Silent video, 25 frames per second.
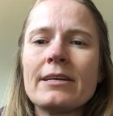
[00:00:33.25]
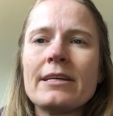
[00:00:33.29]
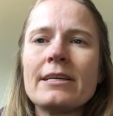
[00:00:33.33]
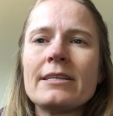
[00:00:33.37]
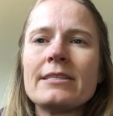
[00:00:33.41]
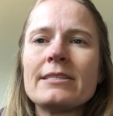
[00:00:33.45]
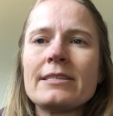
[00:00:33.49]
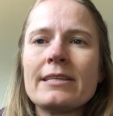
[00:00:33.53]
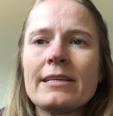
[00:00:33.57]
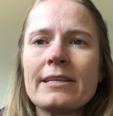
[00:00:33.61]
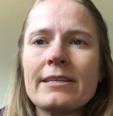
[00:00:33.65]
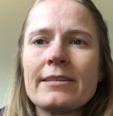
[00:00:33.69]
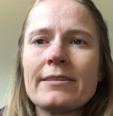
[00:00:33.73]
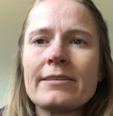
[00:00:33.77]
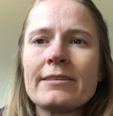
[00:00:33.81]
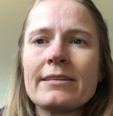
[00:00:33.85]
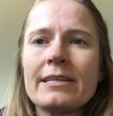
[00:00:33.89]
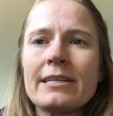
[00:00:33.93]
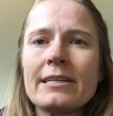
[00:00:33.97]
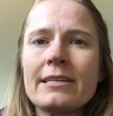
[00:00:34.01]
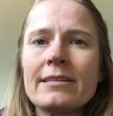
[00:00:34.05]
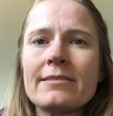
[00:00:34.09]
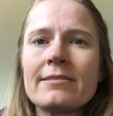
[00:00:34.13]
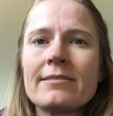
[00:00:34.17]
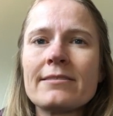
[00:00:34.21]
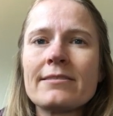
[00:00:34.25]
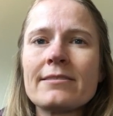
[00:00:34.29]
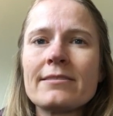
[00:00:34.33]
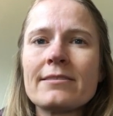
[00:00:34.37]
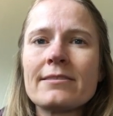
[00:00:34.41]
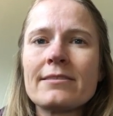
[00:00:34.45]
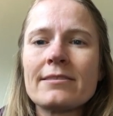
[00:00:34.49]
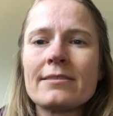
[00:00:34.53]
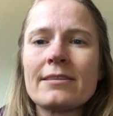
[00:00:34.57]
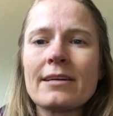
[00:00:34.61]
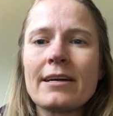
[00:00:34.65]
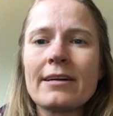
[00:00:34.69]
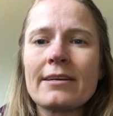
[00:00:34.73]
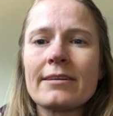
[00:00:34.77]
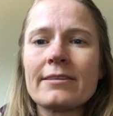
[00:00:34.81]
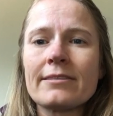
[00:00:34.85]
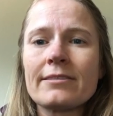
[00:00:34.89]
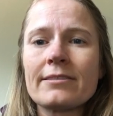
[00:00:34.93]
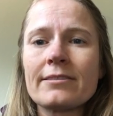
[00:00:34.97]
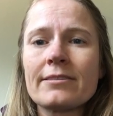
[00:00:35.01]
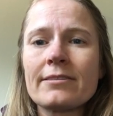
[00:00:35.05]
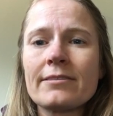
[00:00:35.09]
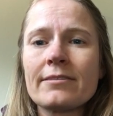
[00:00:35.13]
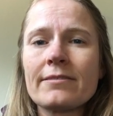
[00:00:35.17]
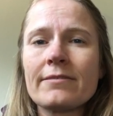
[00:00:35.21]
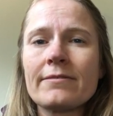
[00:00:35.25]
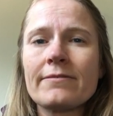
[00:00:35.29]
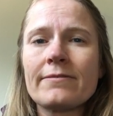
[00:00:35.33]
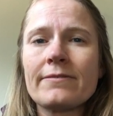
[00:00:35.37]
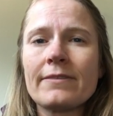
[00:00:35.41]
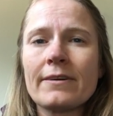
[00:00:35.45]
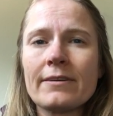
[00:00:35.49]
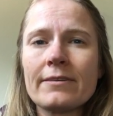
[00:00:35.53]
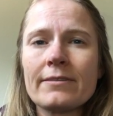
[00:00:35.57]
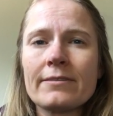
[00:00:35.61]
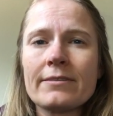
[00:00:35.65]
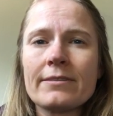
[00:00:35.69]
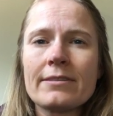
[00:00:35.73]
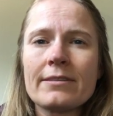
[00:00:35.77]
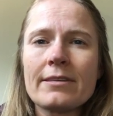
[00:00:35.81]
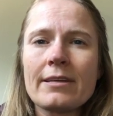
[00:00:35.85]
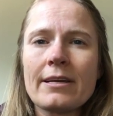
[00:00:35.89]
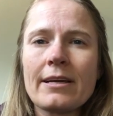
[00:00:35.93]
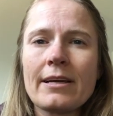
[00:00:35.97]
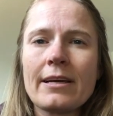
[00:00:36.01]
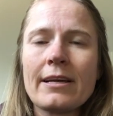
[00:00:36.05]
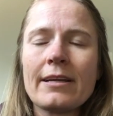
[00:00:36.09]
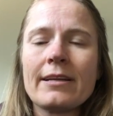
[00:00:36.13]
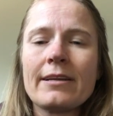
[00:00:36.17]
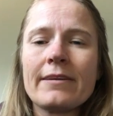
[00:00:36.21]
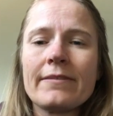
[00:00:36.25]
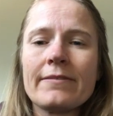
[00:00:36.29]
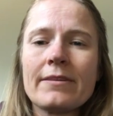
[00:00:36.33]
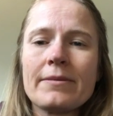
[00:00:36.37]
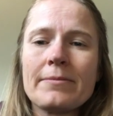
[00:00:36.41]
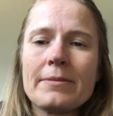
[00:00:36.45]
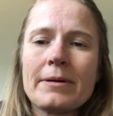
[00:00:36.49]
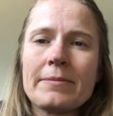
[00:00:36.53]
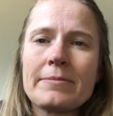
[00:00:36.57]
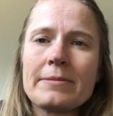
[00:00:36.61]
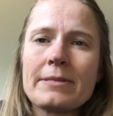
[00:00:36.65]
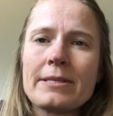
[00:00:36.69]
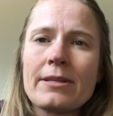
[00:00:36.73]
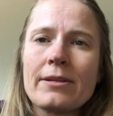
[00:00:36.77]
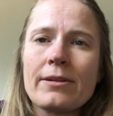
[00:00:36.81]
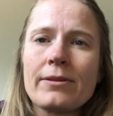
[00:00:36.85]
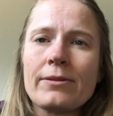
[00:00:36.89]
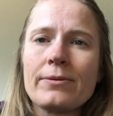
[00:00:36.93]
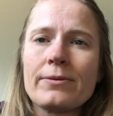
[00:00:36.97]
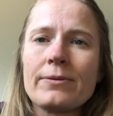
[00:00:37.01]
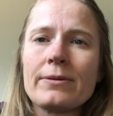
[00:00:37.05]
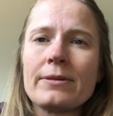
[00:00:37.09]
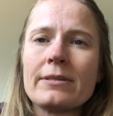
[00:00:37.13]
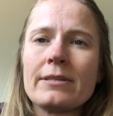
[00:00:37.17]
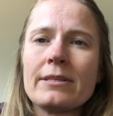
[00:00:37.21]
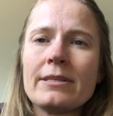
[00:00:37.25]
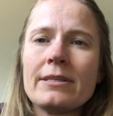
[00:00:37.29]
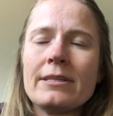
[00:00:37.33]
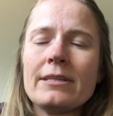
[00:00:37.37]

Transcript: see their needs, desires, faults, and give them up to the Lord.